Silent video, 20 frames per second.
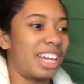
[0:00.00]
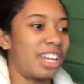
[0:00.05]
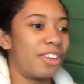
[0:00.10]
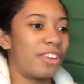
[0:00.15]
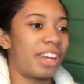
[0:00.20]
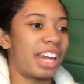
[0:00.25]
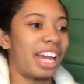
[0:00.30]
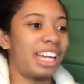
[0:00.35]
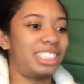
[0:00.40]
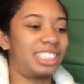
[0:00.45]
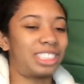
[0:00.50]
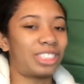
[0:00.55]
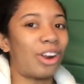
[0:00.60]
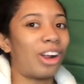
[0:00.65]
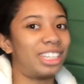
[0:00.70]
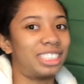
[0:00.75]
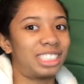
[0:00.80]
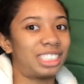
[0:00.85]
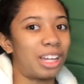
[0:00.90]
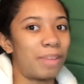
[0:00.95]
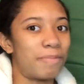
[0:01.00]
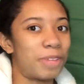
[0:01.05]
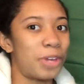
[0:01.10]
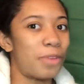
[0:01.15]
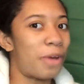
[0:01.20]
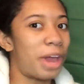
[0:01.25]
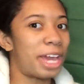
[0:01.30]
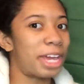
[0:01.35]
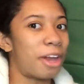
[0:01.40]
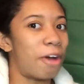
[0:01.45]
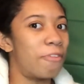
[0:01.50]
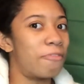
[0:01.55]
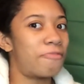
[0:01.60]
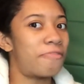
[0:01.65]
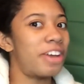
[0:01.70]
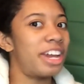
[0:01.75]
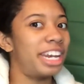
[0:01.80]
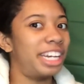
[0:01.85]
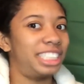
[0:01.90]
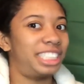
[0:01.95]
You can't start something you ain't going to
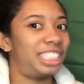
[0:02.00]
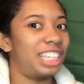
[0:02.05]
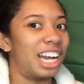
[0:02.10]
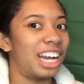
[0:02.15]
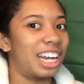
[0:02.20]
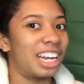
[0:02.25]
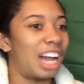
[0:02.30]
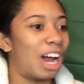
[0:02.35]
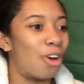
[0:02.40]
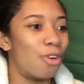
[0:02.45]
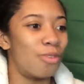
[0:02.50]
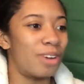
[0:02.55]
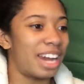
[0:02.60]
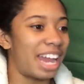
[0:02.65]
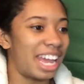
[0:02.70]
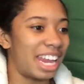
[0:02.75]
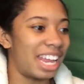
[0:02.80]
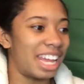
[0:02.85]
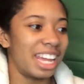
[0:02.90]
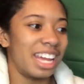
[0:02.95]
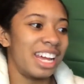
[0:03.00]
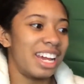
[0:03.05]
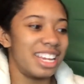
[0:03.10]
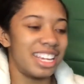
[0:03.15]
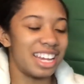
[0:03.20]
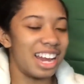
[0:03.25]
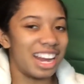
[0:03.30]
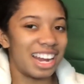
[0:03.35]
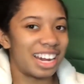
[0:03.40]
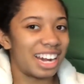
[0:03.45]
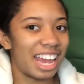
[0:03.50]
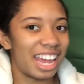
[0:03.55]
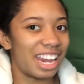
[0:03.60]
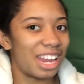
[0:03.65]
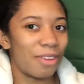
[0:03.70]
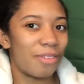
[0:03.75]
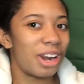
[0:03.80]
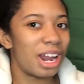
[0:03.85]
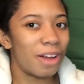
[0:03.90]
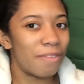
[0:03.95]
finish, young
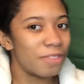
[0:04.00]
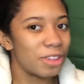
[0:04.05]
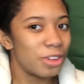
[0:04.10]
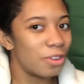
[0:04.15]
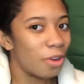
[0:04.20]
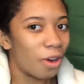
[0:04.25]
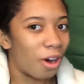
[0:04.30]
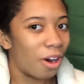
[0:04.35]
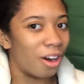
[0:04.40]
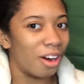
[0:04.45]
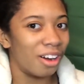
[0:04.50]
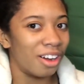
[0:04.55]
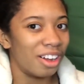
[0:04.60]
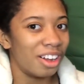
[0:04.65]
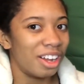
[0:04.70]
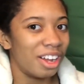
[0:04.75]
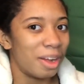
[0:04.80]
lady, whatever you are.